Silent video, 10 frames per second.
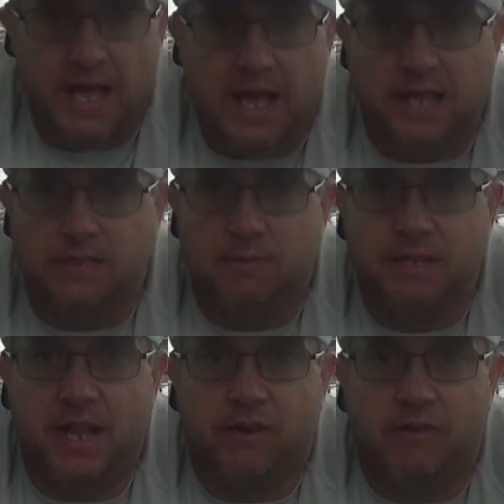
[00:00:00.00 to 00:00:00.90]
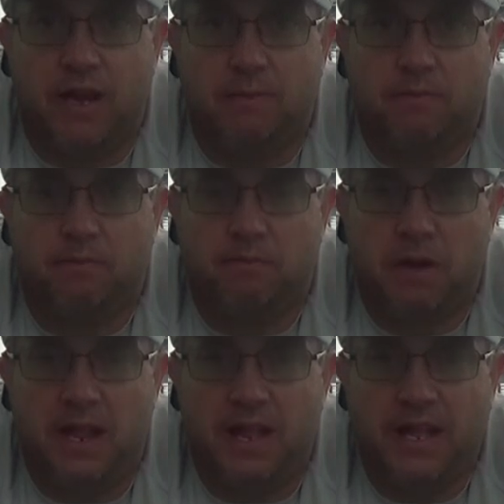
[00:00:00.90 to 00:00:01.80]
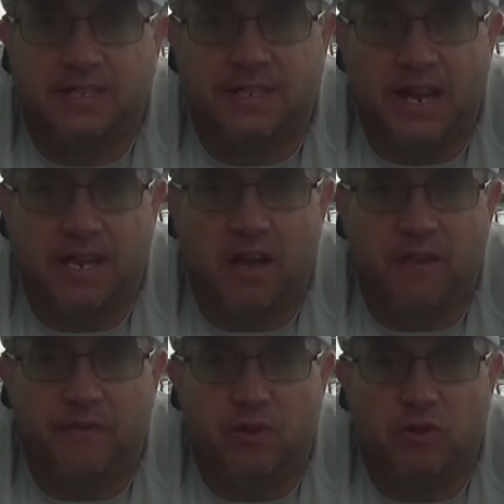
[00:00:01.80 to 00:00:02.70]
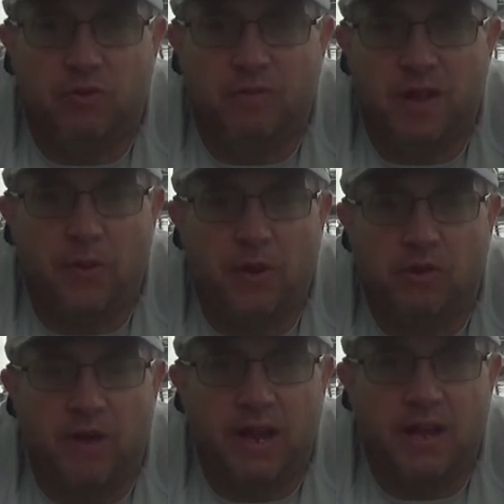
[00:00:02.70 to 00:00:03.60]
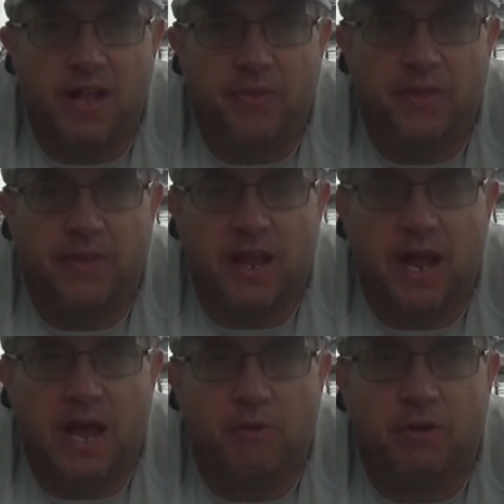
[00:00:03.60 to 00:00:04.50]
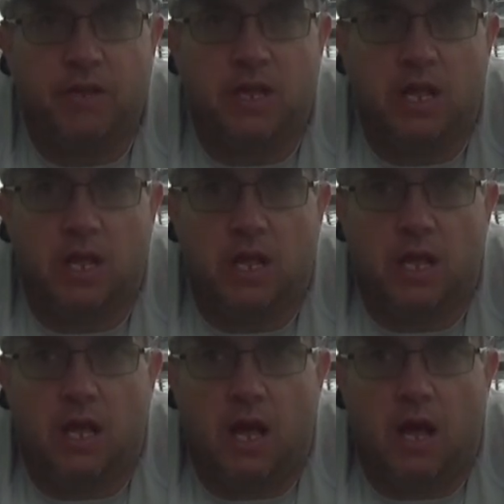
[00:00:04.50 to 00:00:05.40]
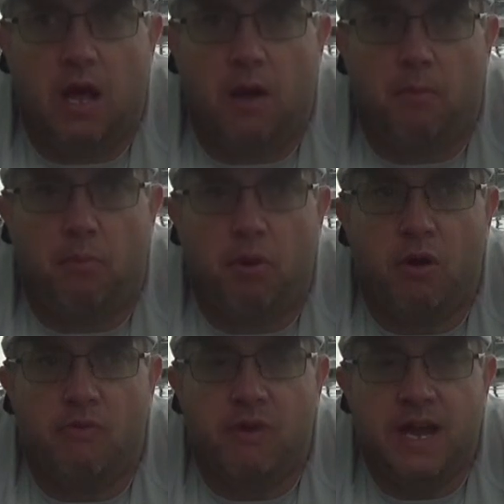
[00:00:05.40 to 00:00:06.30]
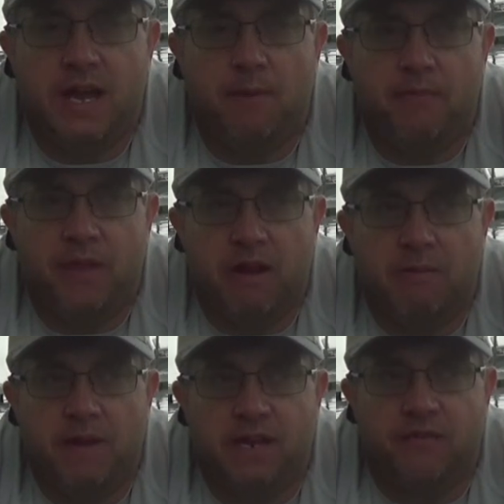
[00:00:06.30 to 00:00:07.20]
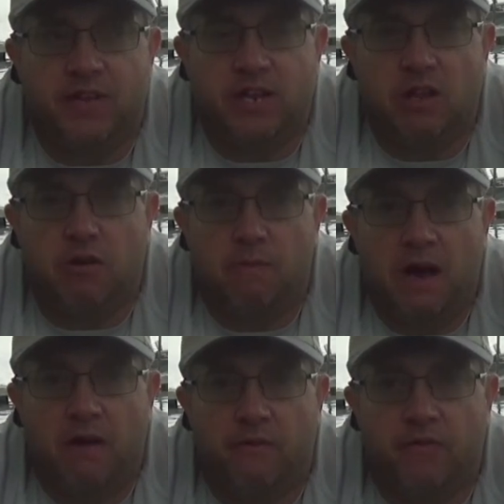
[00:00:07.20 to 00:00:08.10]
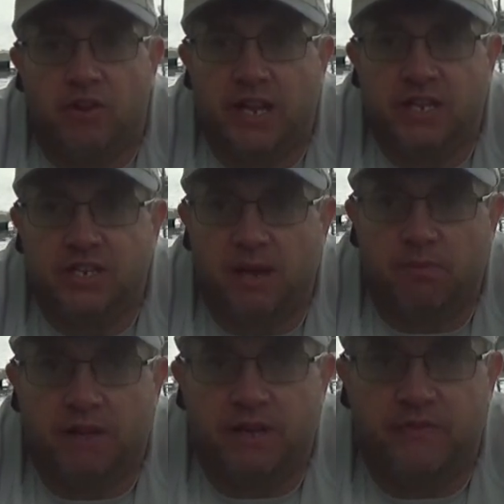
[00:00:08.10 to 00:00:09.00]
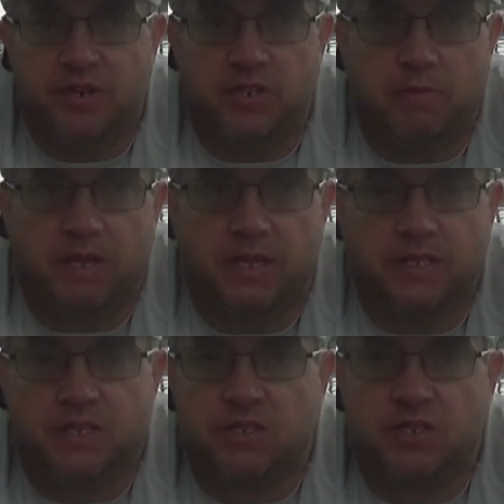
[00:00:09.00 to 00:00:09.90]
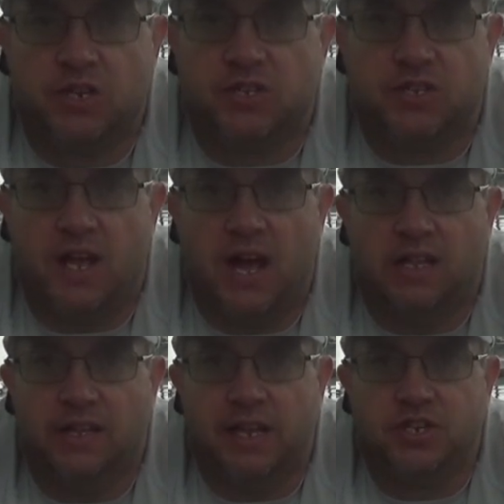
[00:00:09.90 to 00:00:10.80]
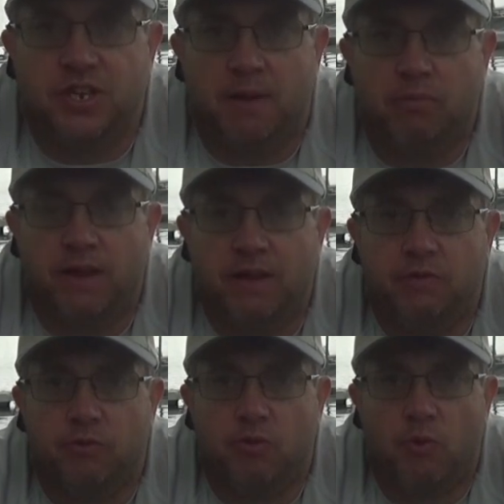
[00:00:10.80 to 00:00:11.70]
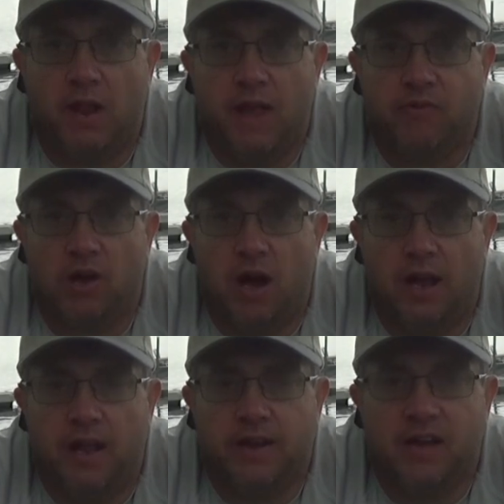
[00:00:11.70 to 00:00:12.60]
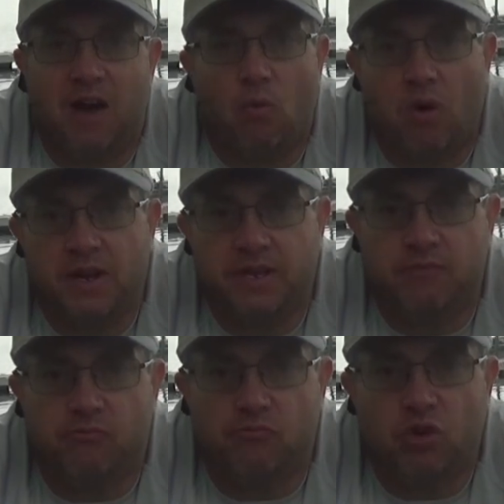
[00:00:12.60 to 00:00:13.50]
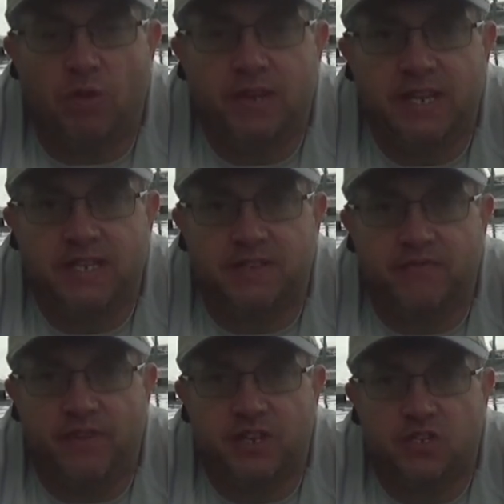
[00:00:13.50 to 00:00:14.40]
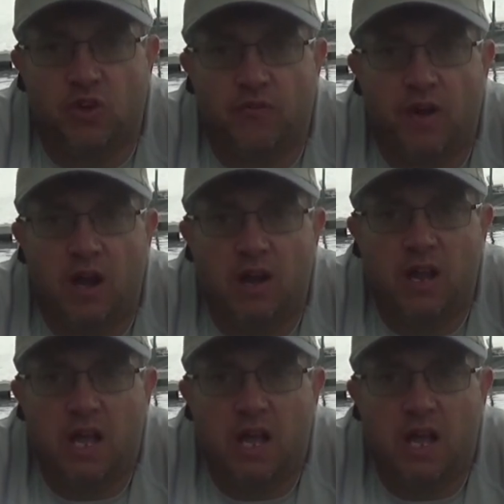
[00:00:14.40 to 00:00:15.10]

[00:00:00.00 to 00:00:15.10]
hasn't been that great, but like I said, I caught a few, nothing great, nothing that I would put right up there and make a video about for Lake Champlain fishing, because it's just not Lake Champlain with what I've caught. I caught one really decent fish so far.